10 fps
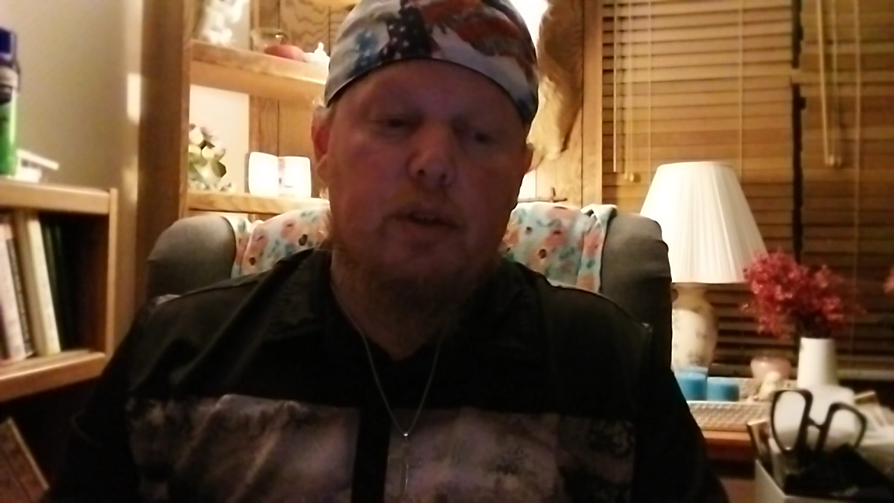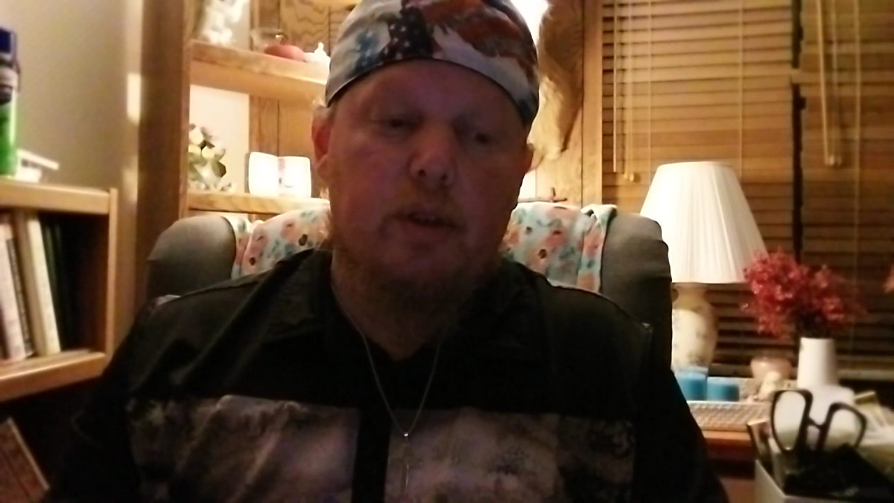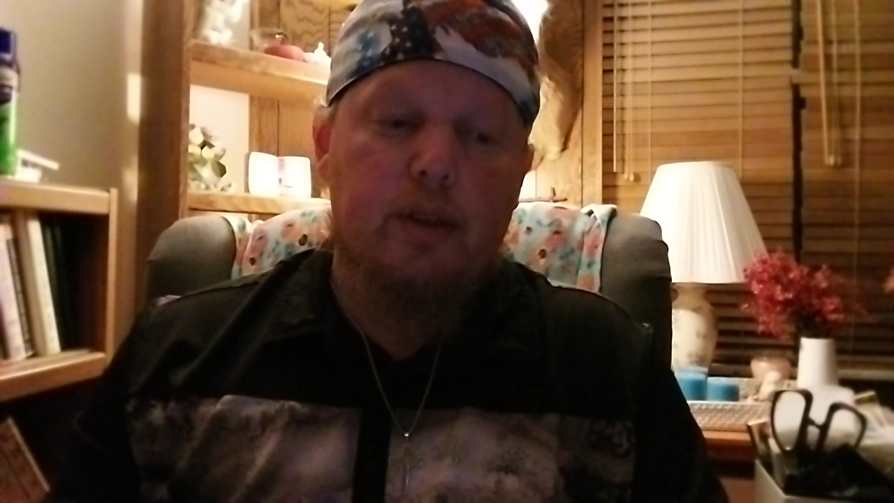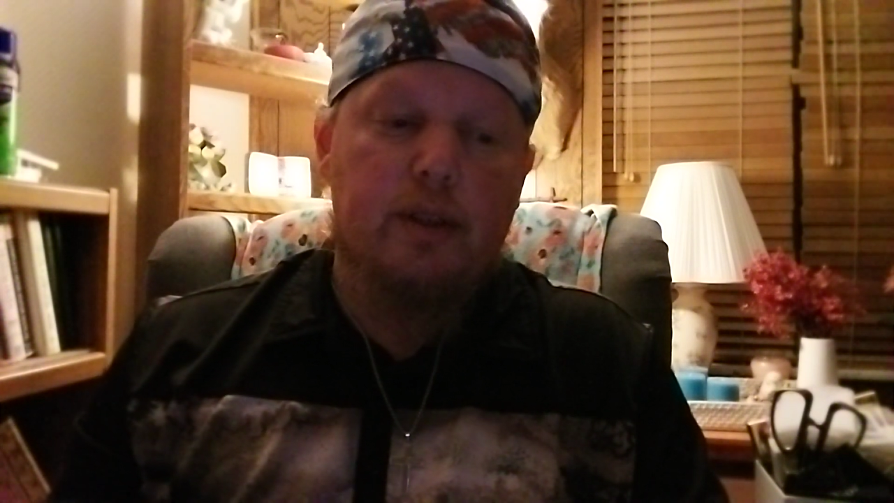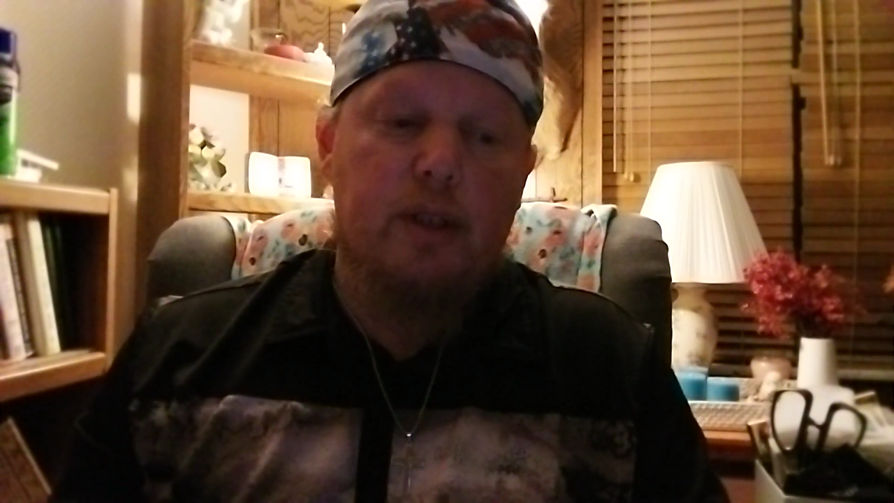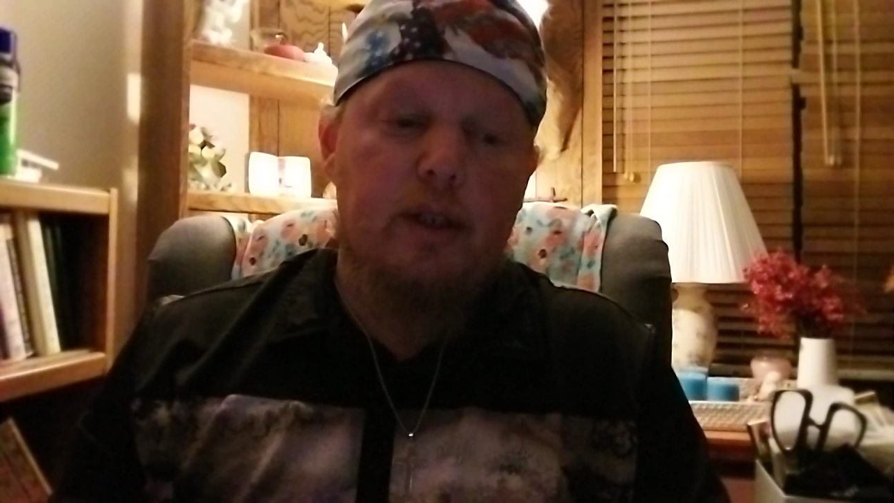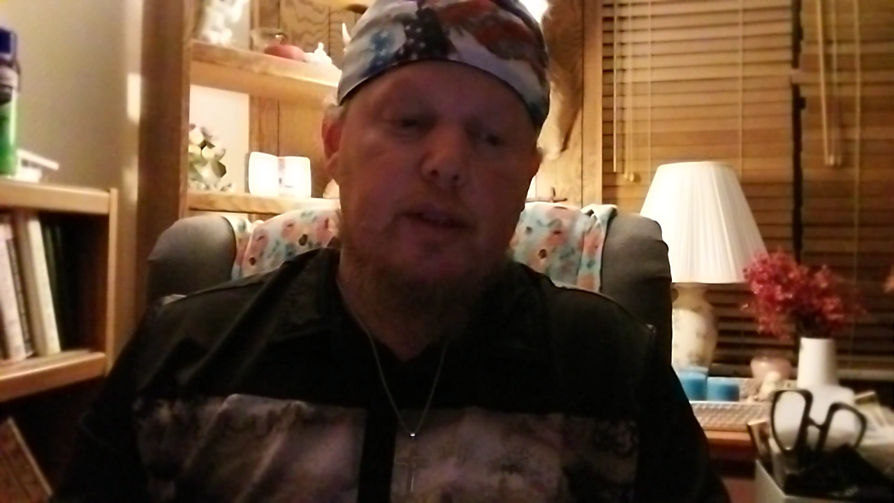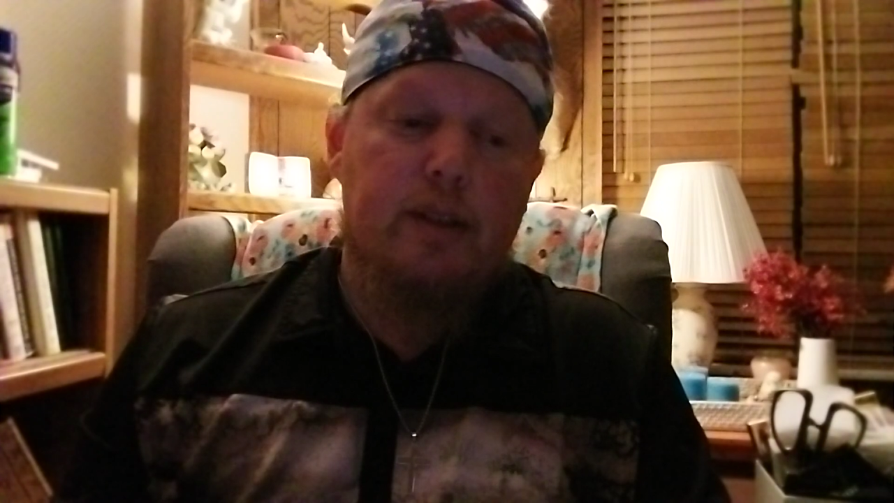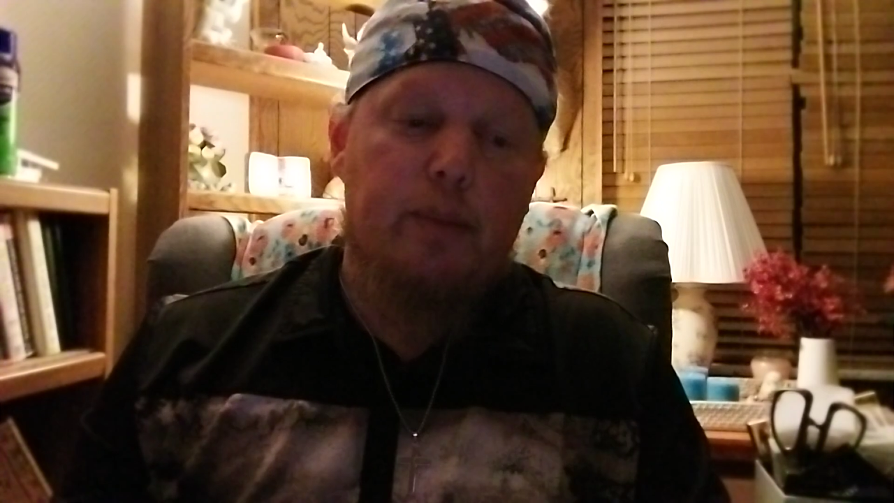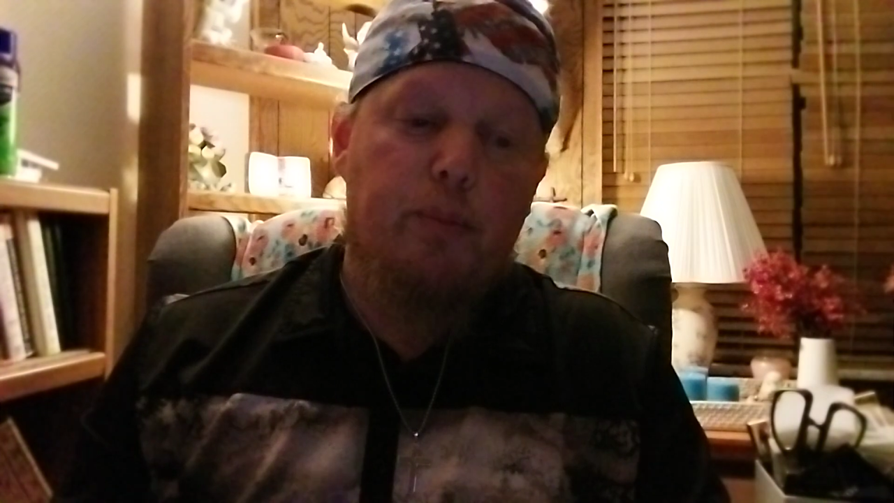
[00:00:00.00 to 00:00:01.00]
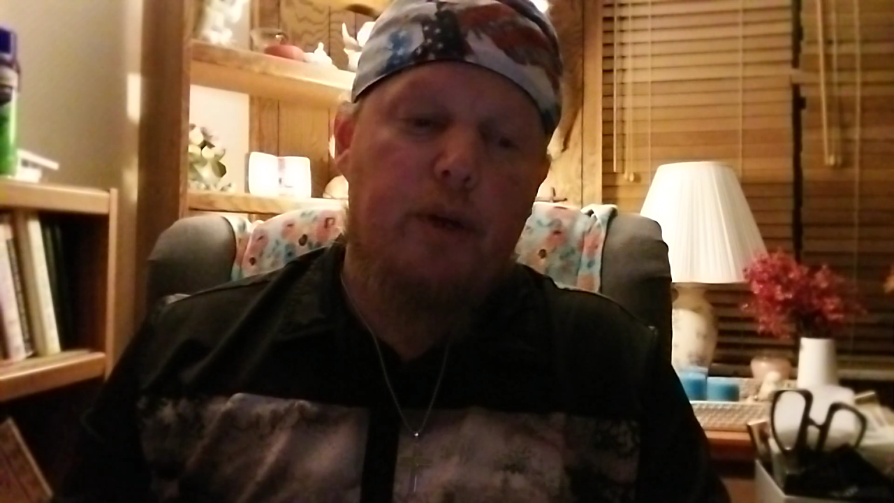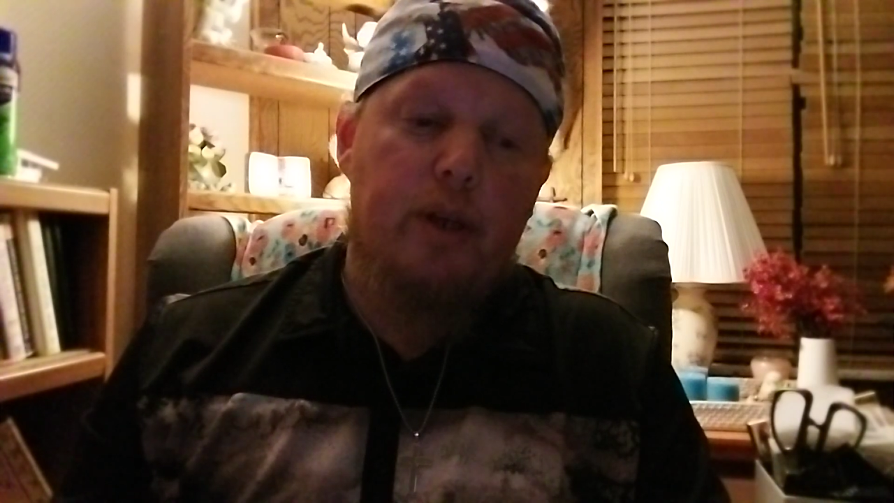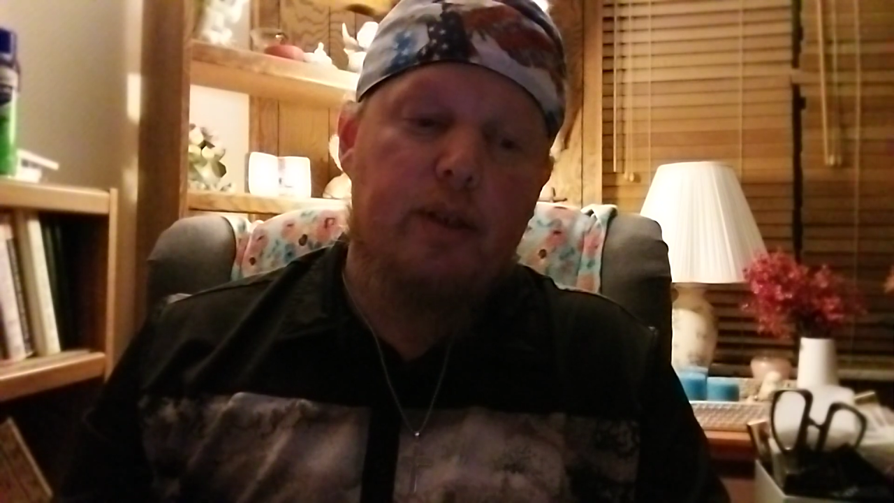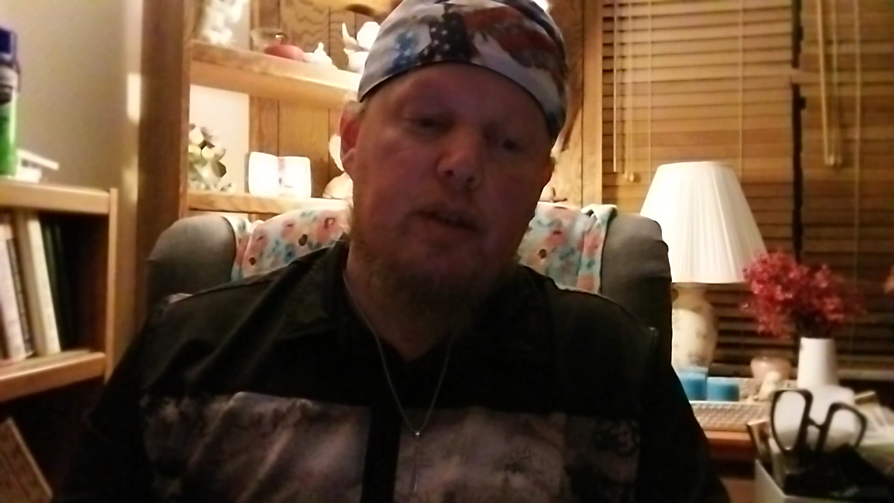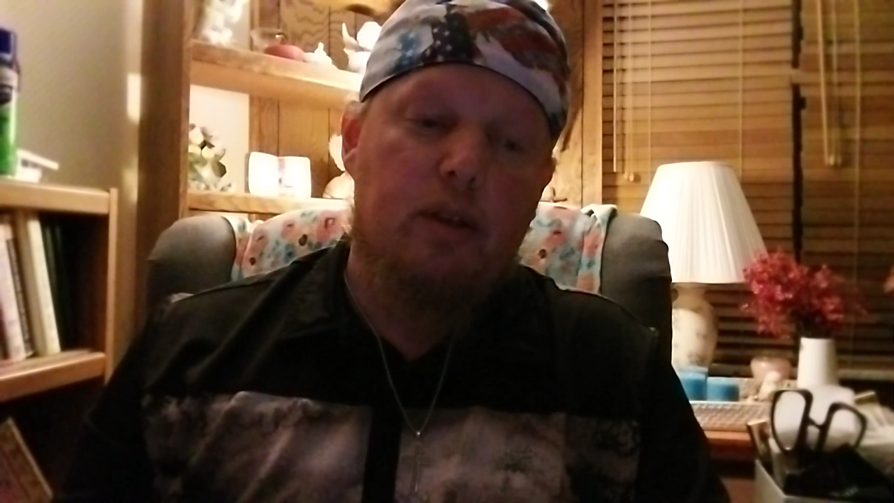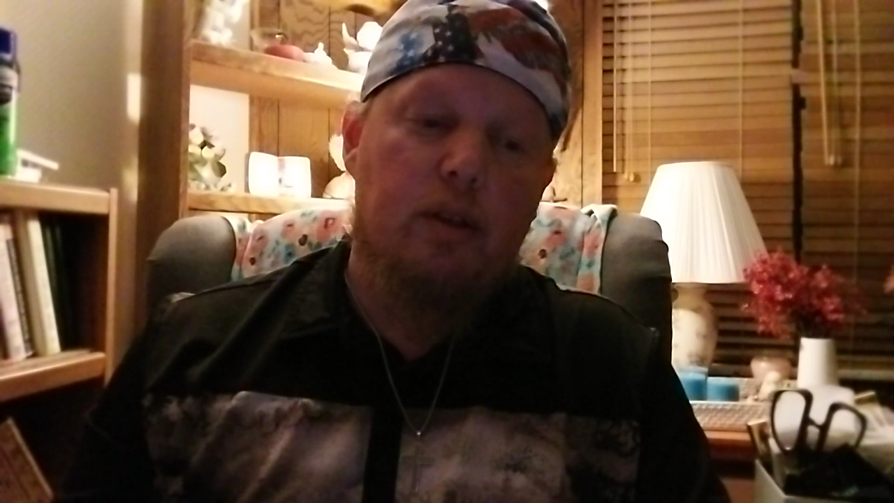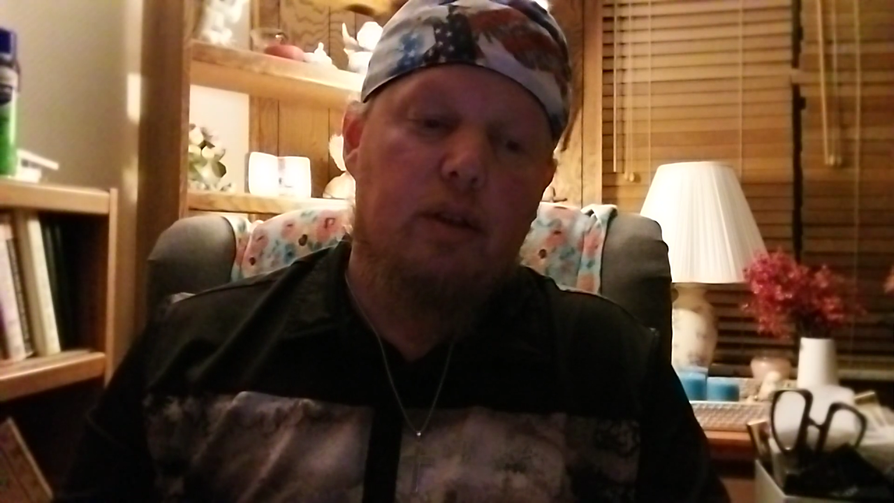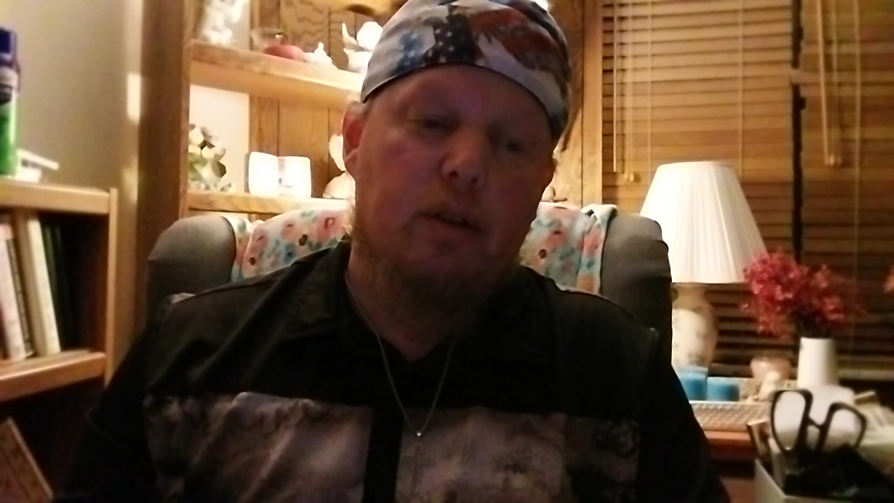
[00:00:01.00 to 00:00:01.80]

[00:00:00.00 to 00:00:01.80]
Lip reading: the sudden stepwise